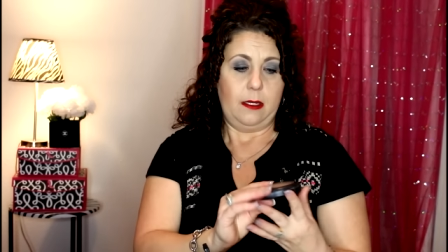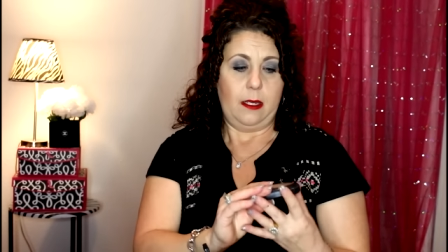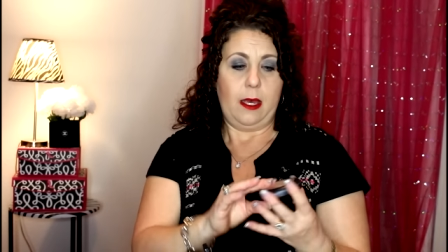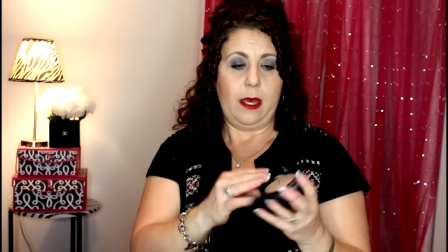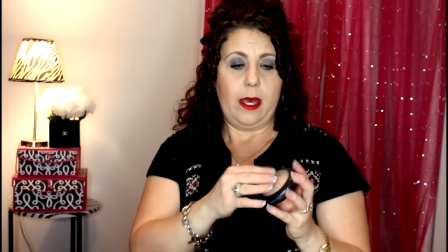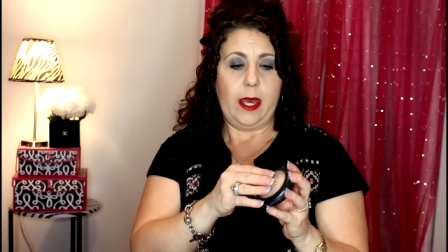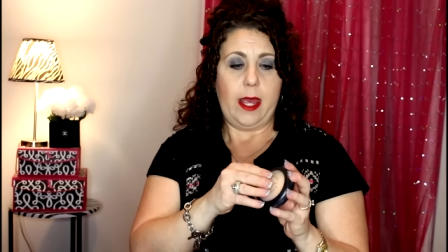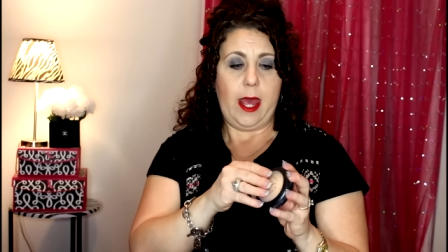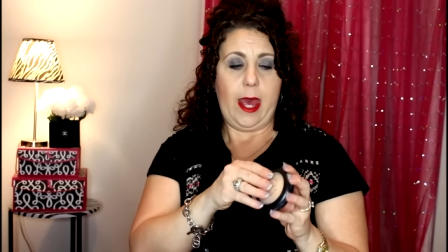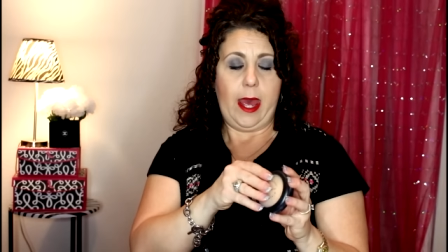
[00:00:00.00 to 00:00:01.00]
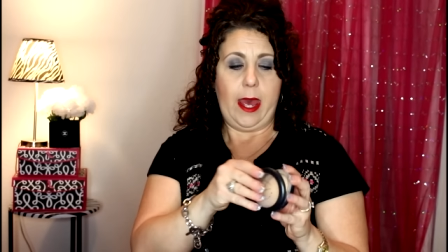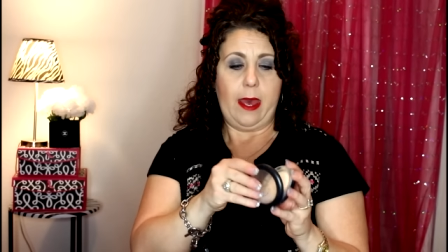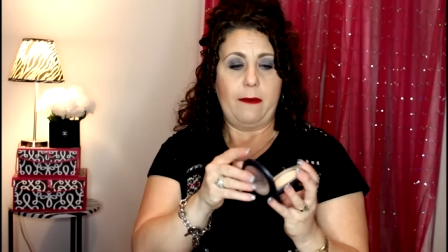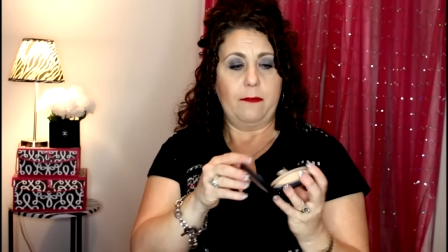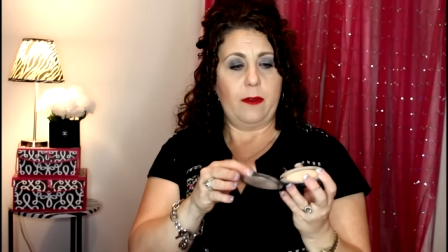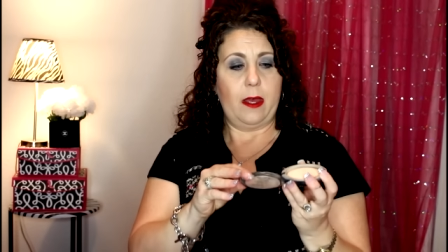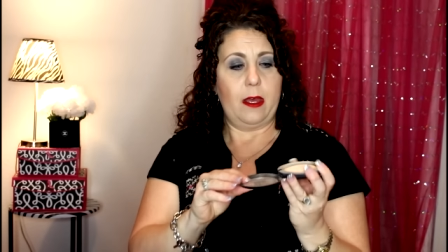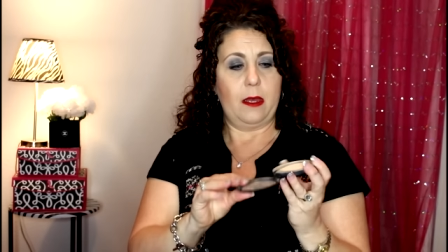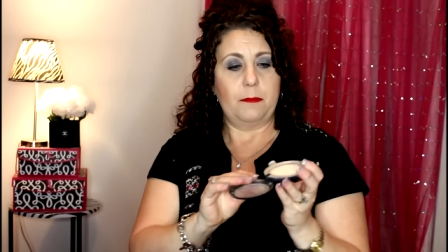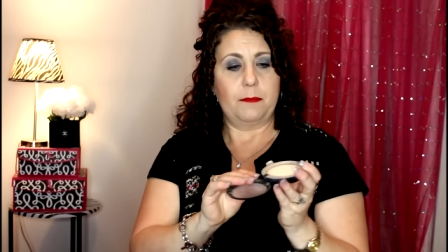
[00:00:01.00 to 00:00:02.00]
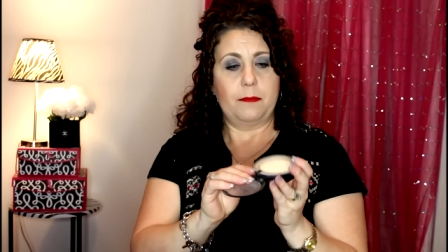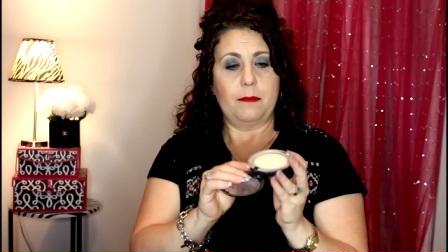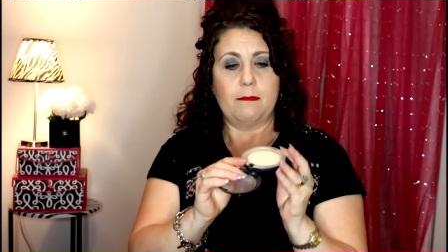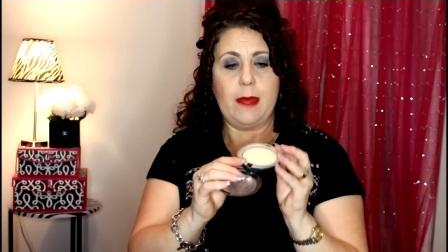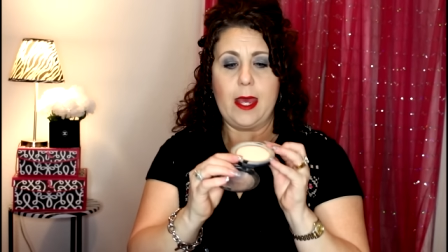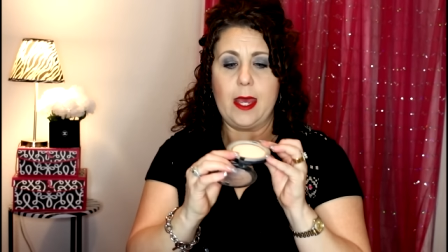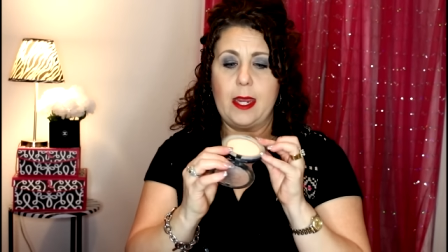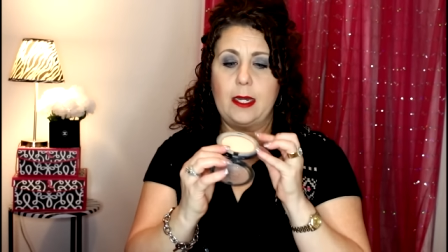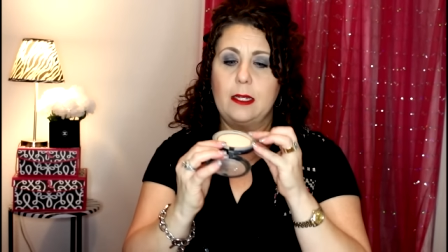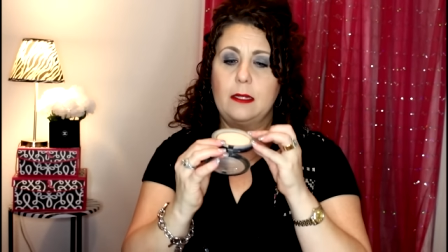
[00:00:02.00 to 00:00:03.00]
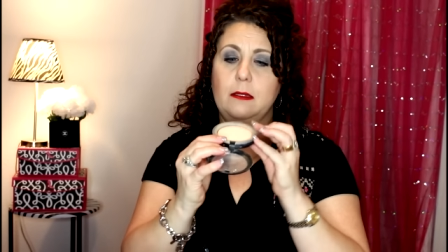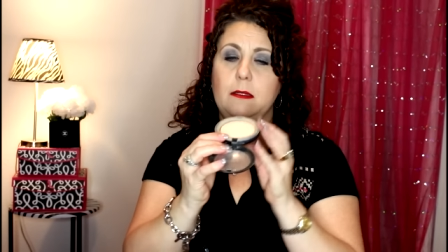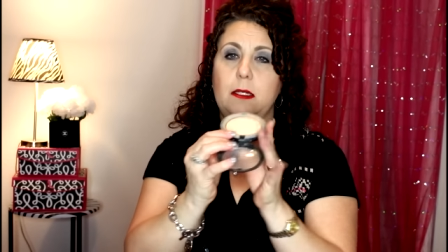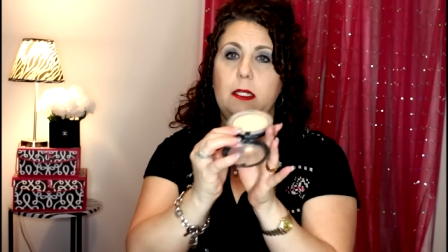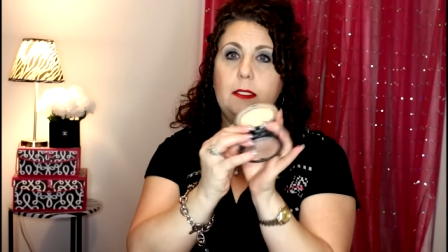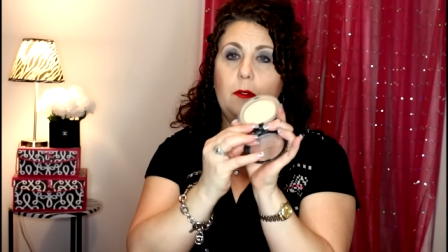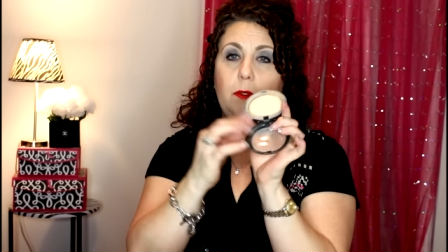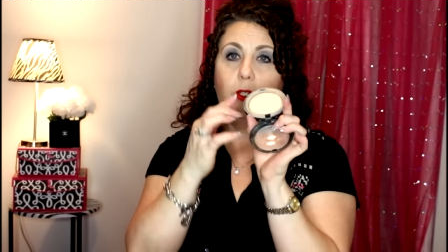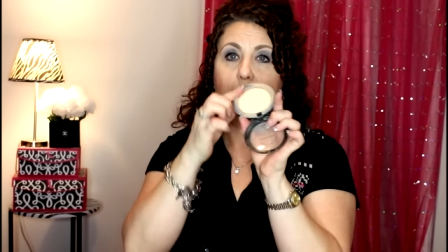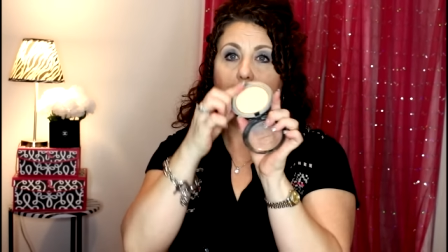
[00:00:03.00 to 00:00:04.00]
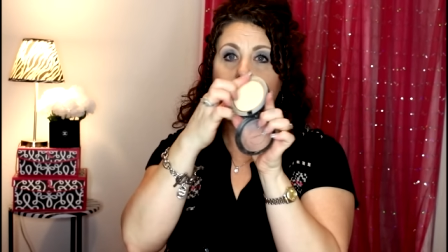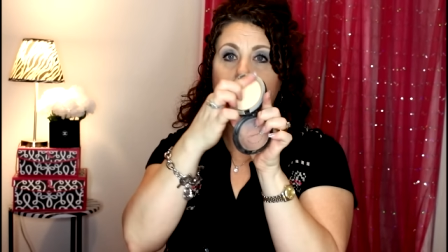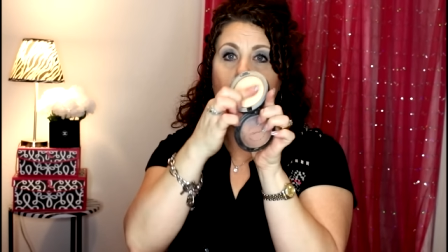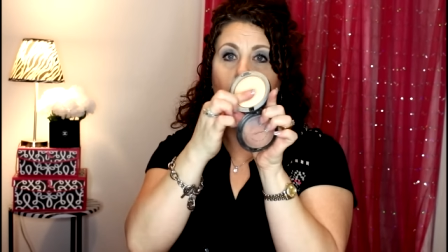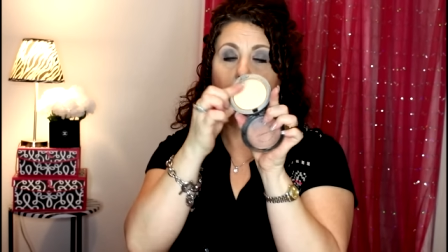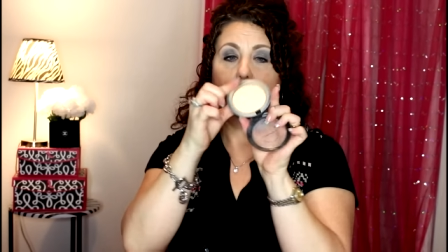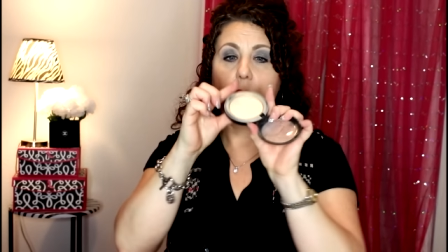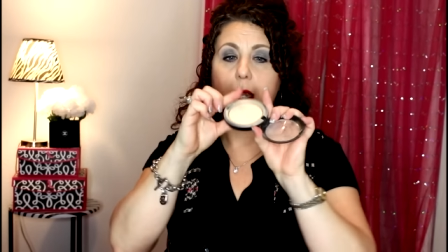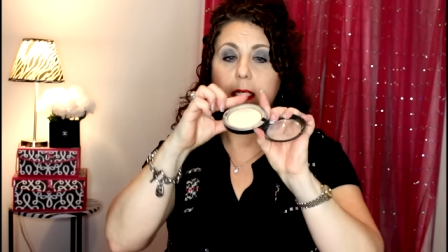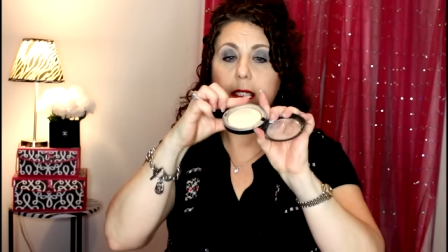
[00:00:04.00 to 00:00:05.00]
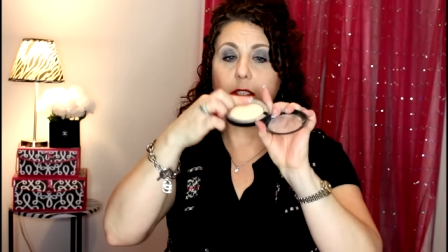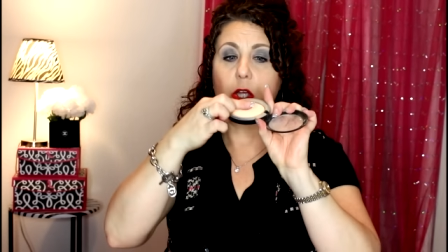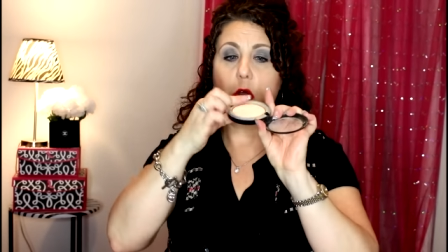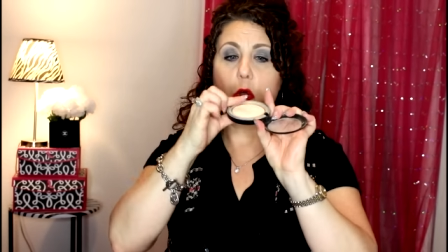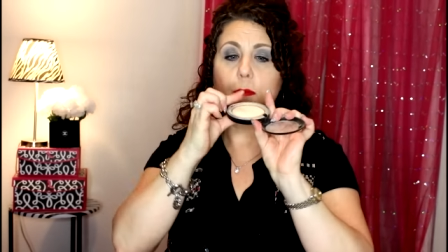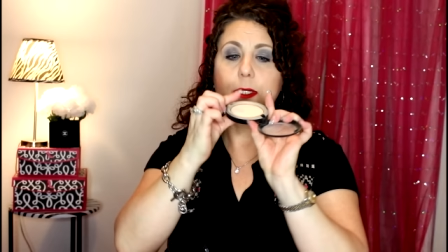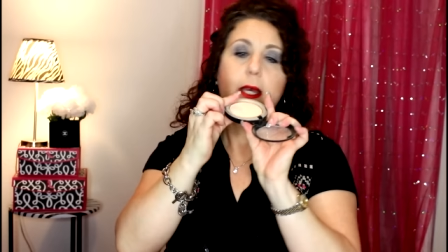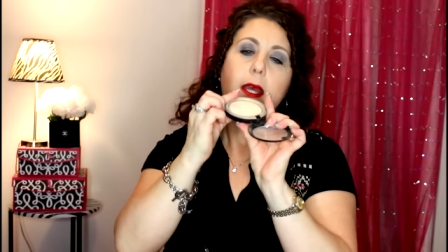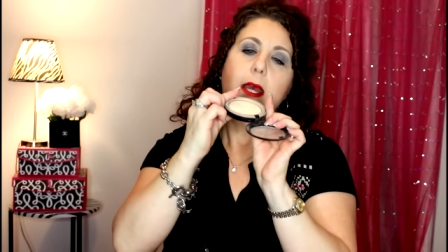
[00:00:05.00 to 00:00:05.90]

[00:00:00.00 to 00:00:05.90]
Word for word: I have um, made, it used to be, you know, really kind of domed,